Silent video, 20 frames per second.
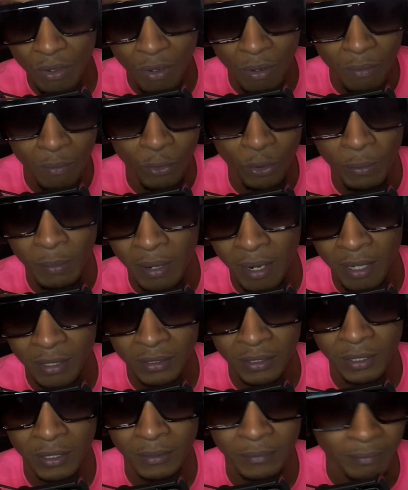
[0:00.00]
more power
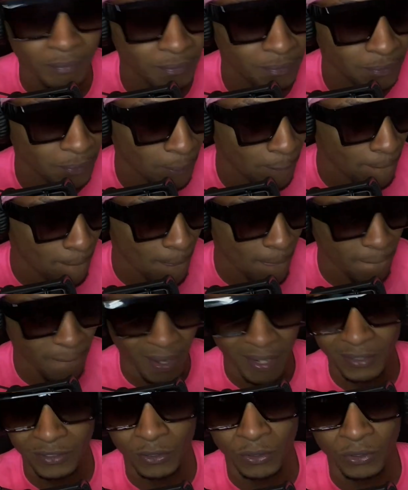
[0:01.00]
to them. I
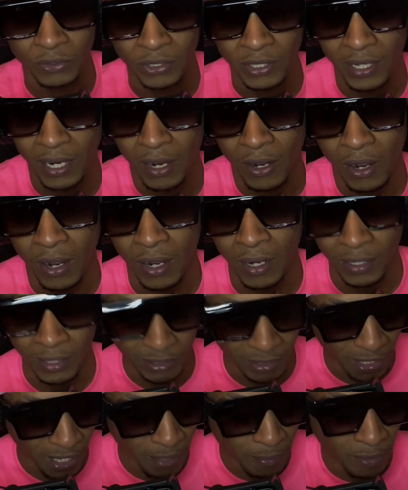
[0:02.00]
just don't agree how August
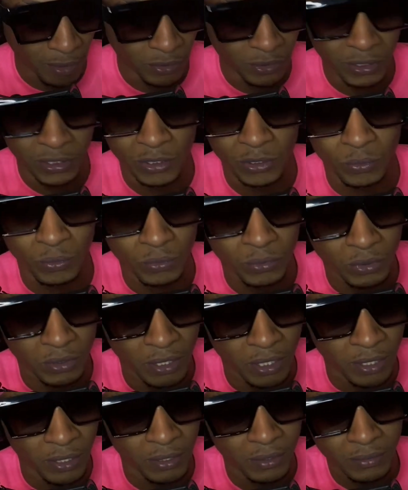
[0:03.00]
came out and just
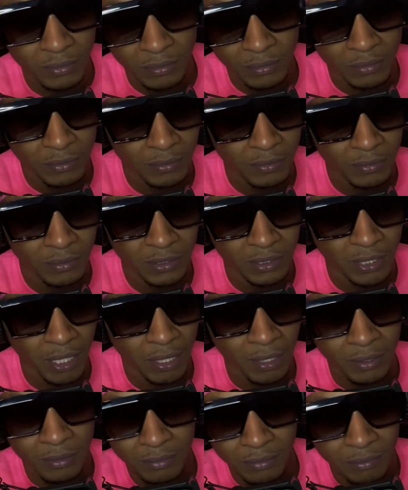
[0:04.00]
did it, said
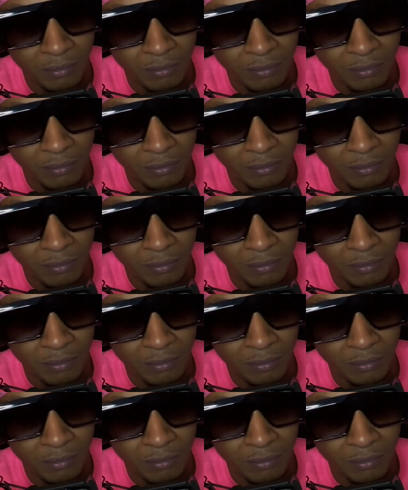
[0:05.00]
it.